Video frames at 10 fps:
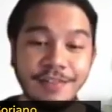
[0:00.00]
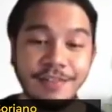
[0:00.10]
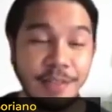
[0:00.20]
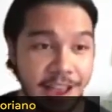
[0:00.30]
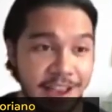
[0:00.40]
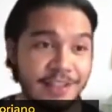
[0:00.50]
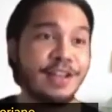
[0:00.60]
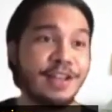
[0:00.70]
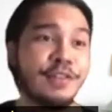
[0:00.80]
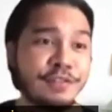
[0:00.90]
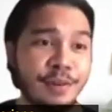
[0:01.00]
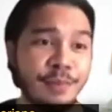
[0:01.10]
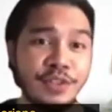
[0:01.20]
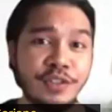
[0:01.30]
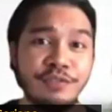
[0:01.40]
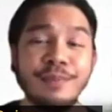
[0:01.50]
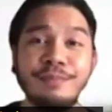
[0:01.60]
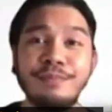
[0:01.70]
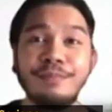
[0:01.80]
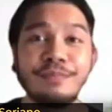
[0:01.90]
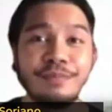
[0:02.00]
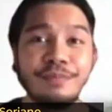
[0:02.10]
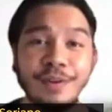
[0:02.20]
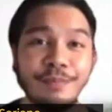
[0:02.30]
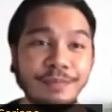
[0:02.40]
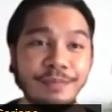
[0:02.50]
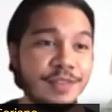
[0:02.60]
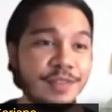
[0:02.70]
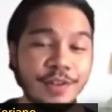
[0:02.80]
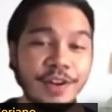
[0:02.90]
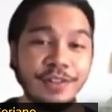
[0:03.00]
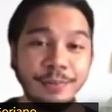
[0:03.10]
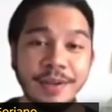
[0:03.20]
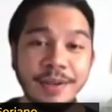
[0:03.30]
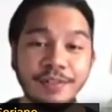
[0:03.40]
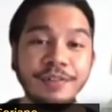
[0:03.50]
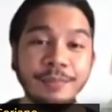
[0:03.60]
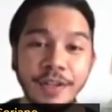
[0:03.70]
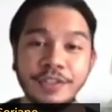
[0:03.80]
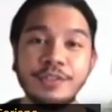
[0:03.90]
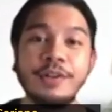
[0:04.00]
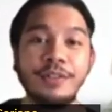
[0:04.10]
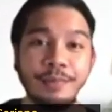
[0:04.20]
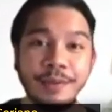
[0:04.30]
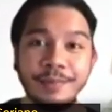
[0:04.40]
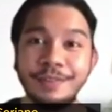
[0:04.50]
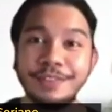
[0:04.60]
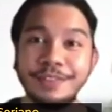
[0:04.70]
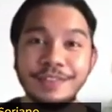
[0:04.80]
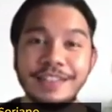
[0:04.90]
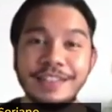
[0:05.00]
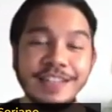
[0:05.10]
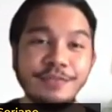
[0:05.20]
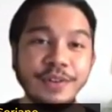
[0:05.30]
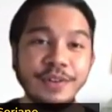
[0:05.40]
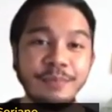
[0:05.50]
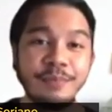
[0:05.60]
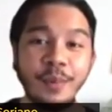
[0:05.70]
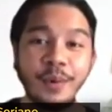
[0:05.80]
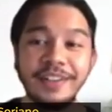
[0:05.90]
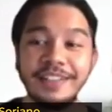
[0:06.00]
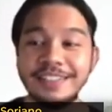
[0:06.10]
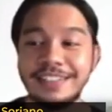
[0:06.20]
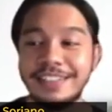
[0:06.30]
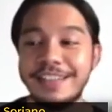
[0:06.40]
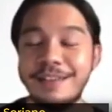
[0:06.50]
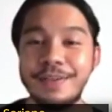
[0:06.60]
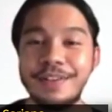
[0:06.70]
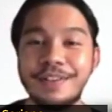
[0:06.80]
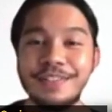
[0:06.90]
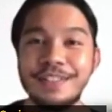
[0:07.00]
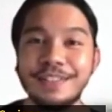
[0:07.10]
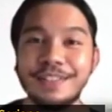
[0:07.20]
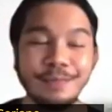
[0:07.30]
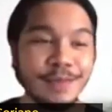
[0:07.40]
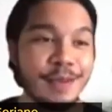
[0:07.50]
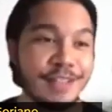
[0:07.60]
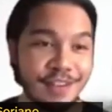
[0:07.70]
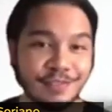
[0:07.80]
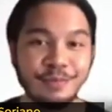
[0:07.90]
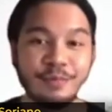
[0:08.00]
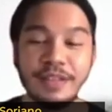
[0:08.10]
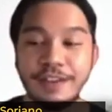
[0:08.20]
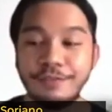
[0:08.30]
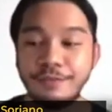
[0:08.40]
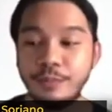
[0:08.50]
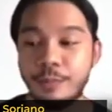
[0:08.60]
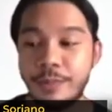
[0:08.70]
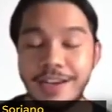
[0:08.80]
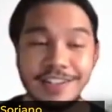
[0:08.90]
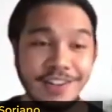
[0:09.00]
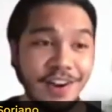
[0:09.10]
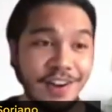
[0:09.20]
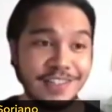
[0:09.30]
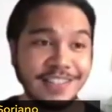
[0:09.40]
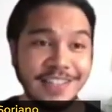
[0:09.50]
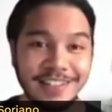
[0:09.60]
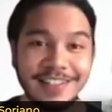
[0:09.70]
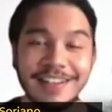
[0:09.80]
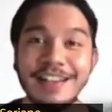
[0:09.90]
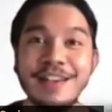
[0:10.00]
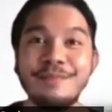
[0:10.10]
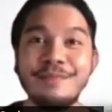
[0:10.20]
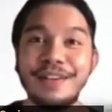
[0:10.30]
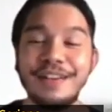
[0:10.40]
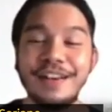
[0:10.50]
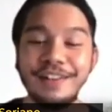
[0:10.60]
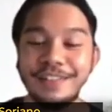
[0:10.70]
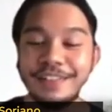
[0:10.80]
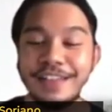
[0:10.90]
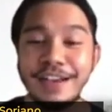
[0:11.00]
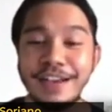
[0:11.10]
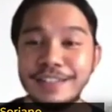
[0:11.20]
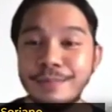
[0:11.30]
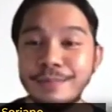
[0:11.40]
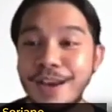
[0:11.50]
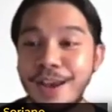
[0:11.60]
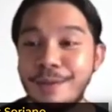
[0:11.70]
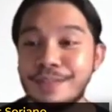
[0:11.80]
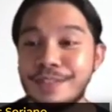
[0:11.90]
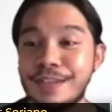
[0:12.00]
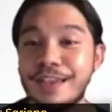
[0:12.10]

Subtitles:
handing out information from to other people, from us to other people. So it's very important, because sometimes life will be at cost here, but other than that, sometimes